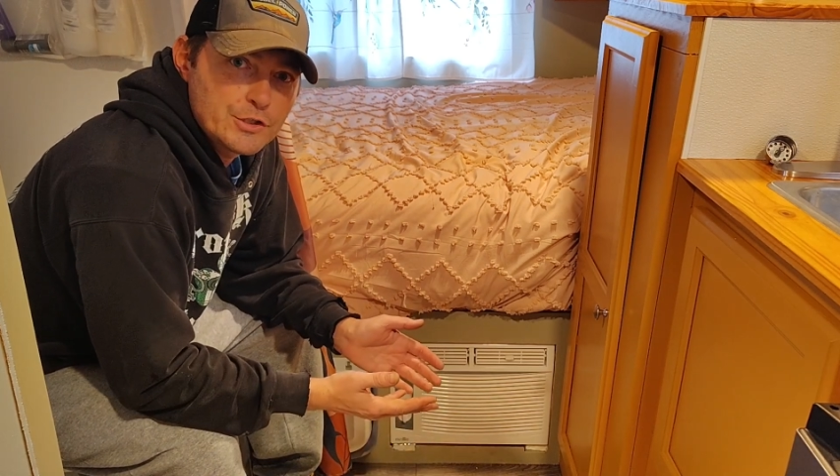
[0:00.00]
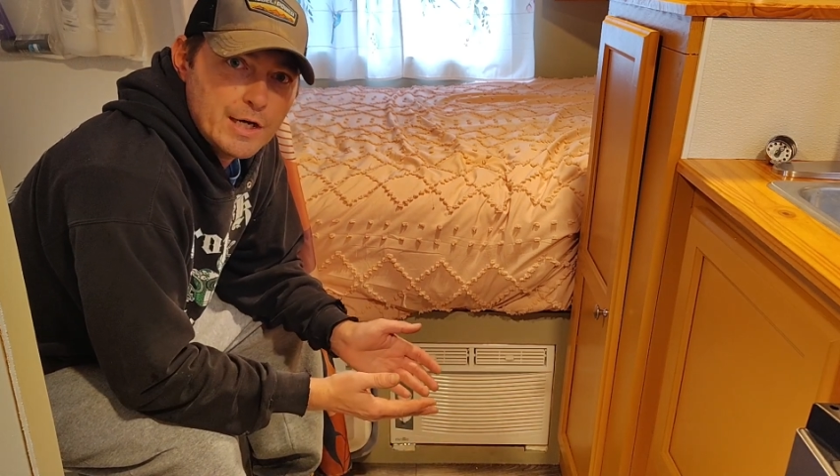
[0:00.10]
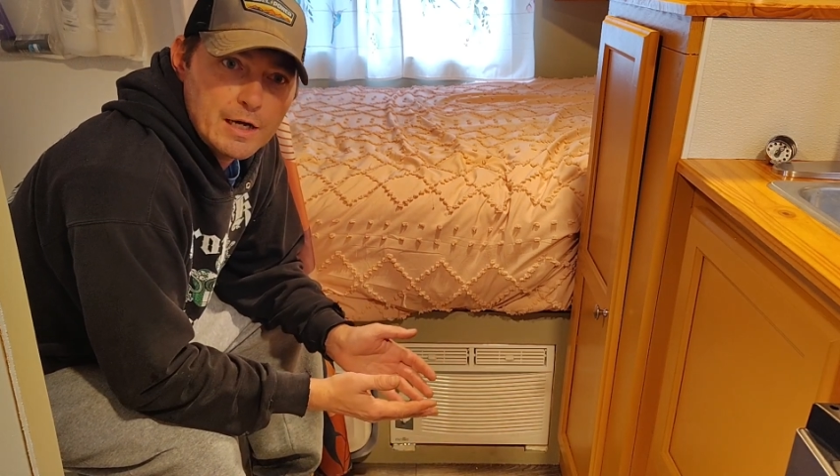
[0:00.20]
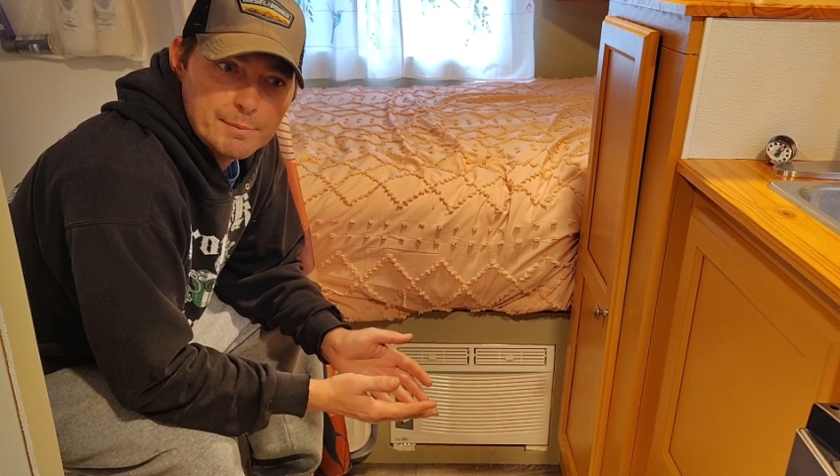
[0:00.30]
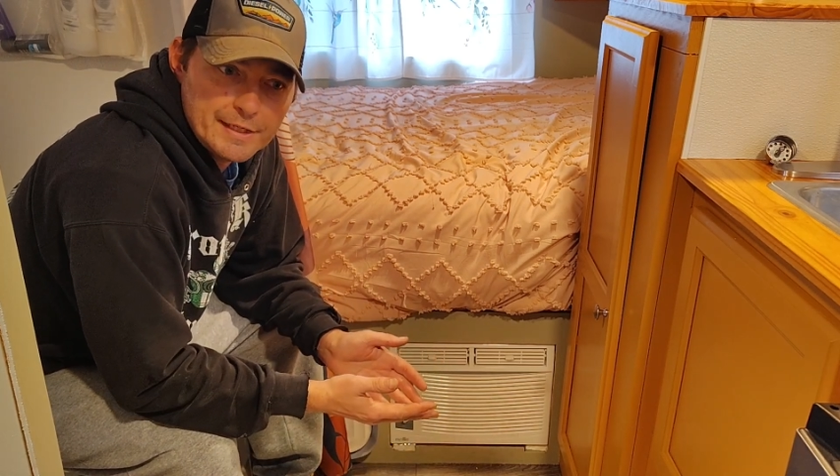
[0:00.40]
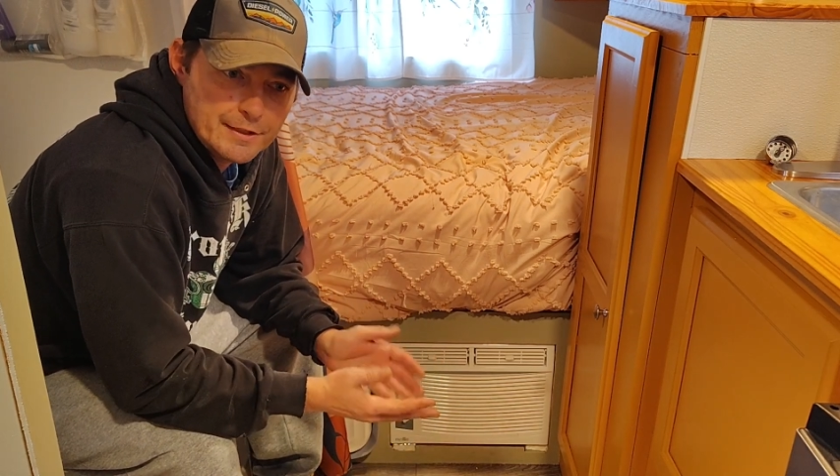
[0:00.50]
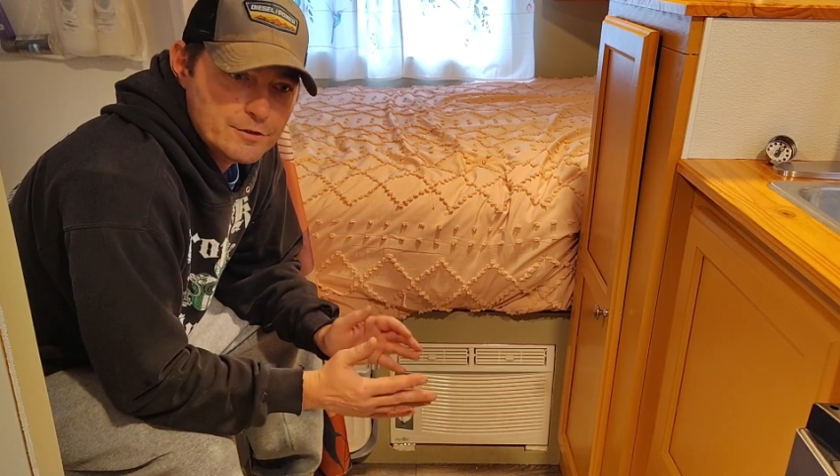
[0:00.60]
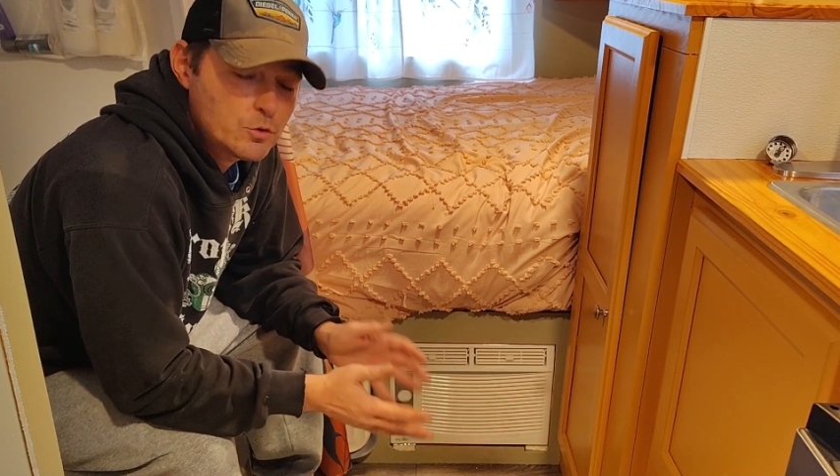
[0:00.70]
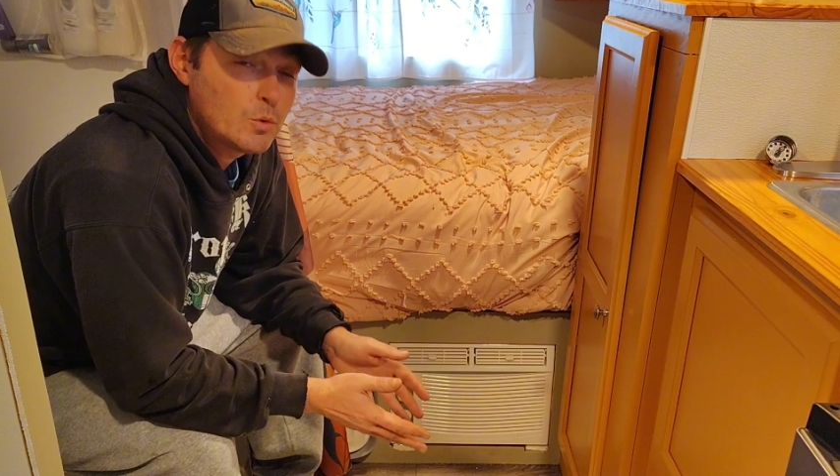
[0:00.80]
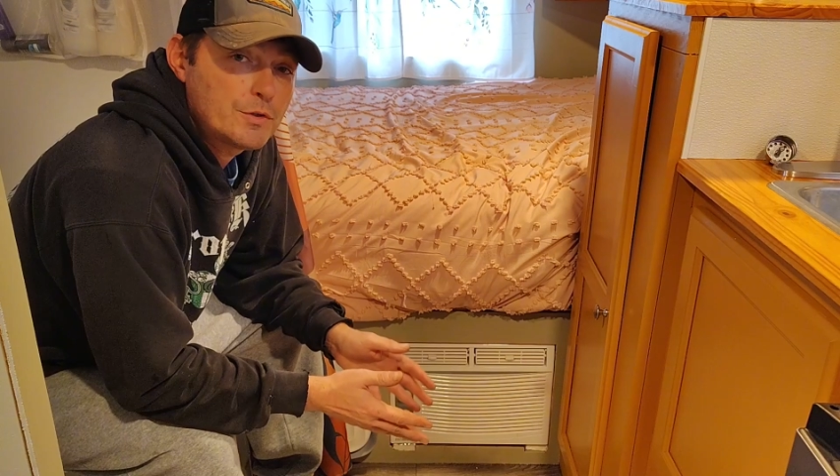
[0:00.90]
job. It
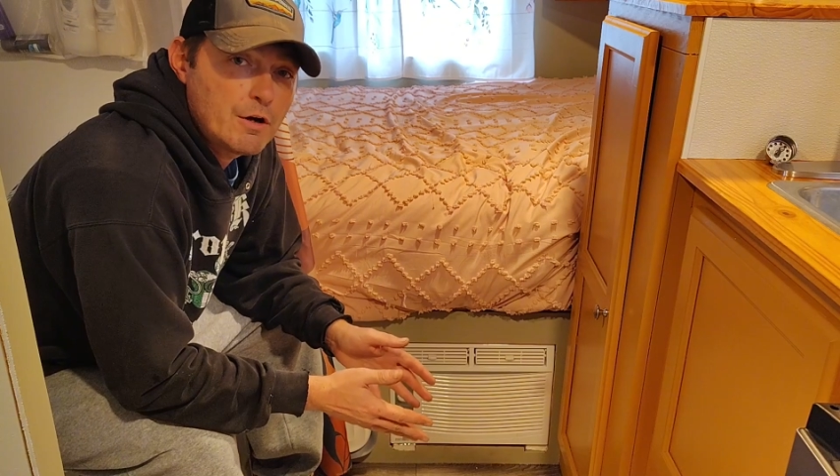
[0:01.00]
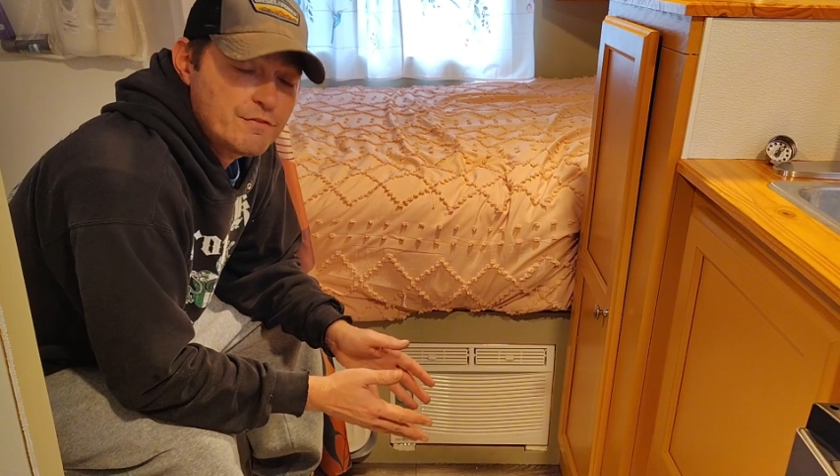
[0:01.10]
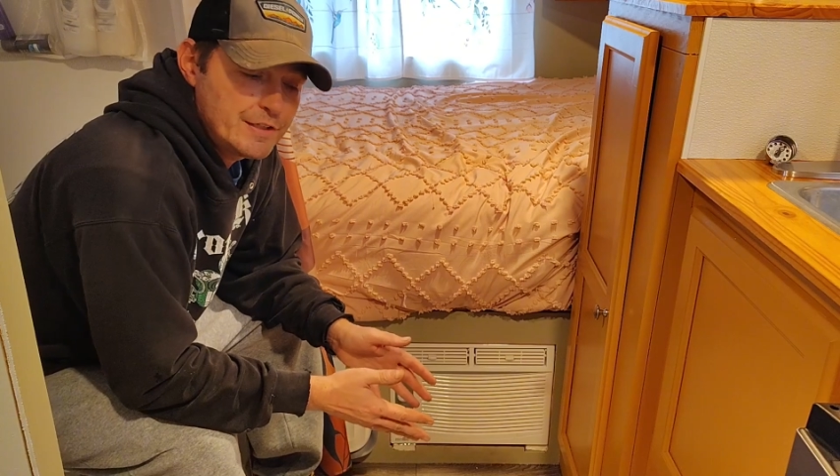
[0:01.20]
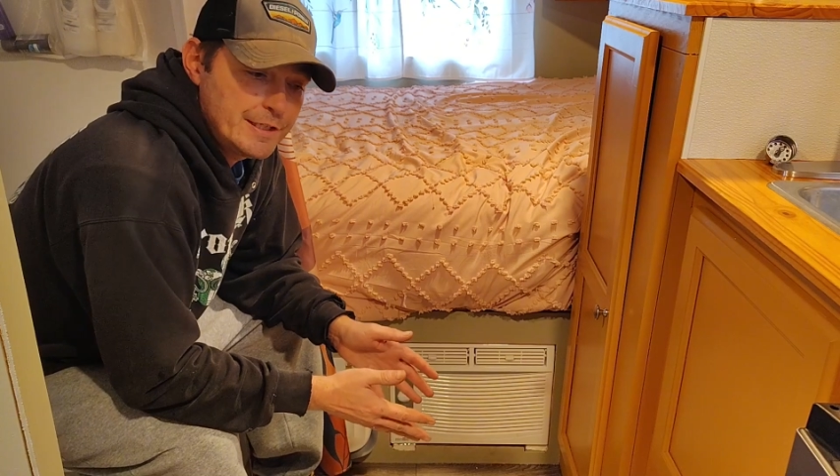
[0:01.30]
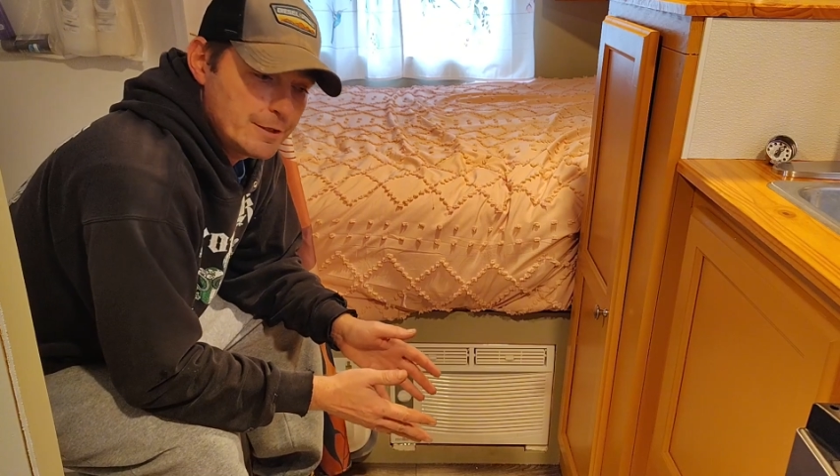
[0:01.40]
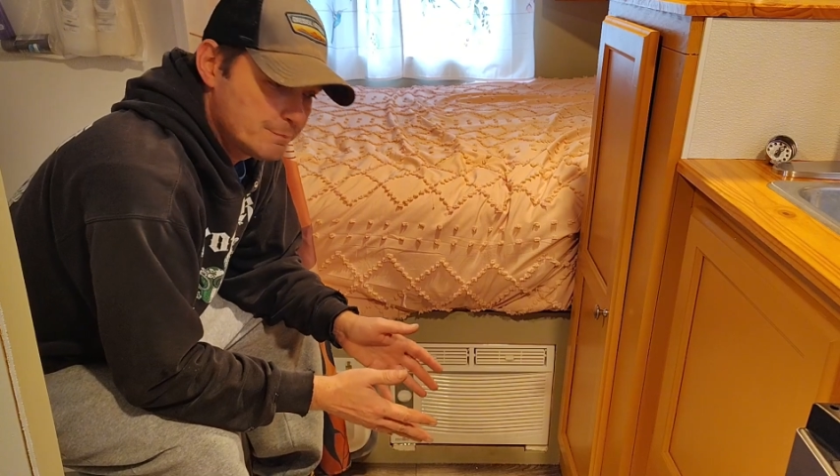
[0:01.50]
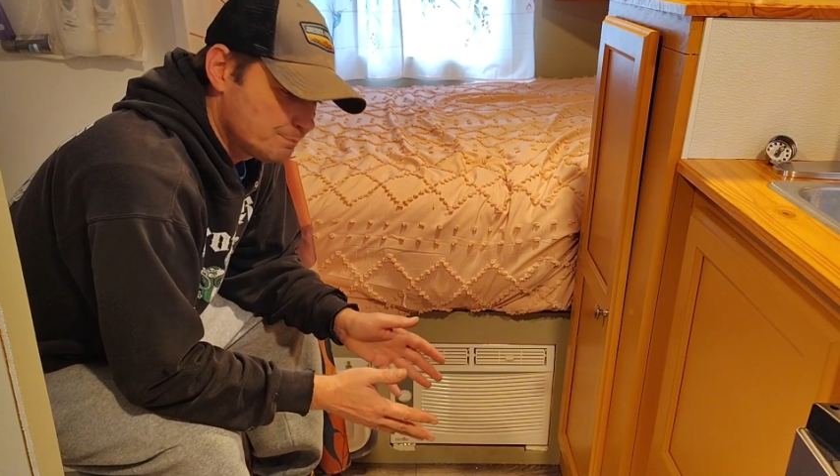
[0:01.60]
does cool it off in here.